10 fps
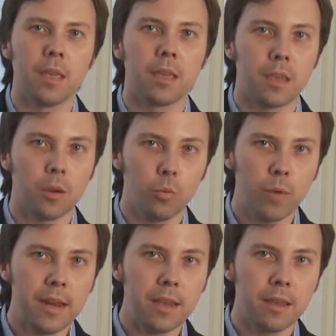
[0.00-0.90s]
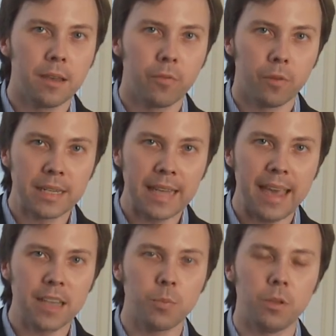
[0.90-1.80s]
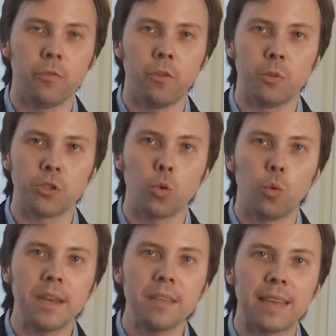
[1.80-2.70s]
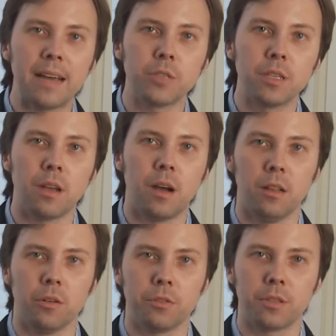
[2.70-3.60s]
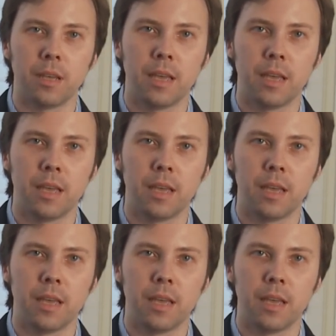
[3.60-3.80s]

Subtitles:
get ready for a tax bill of almost $20,000,